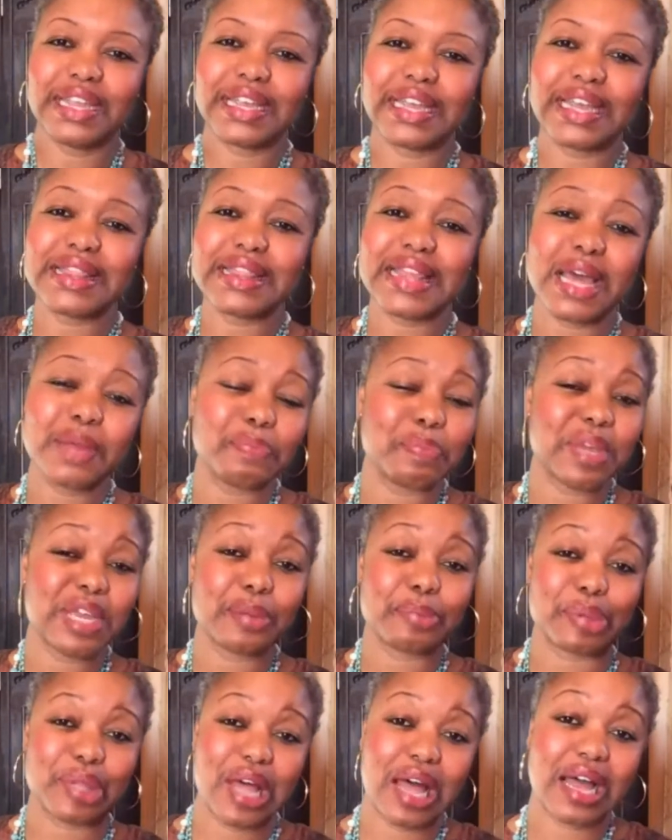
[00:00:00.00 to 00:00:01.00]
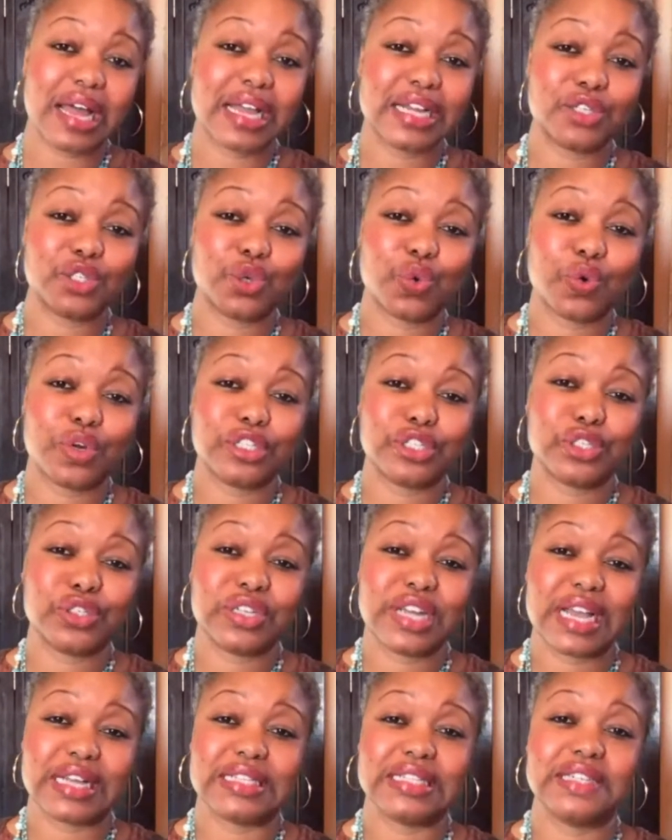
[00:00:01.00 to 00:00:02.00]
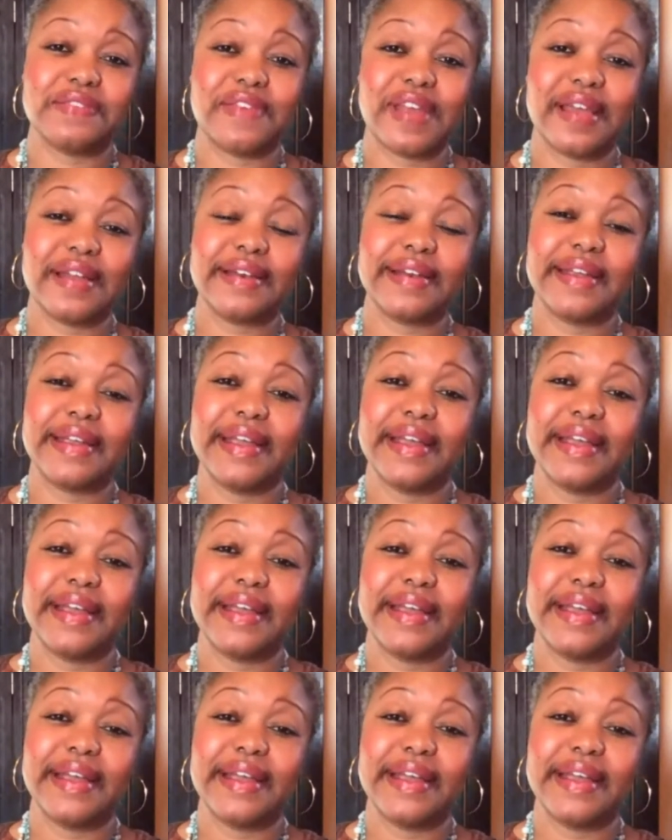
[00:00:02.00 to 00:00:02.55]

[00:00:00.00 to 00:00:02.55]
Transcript: can then be applied towards your next event.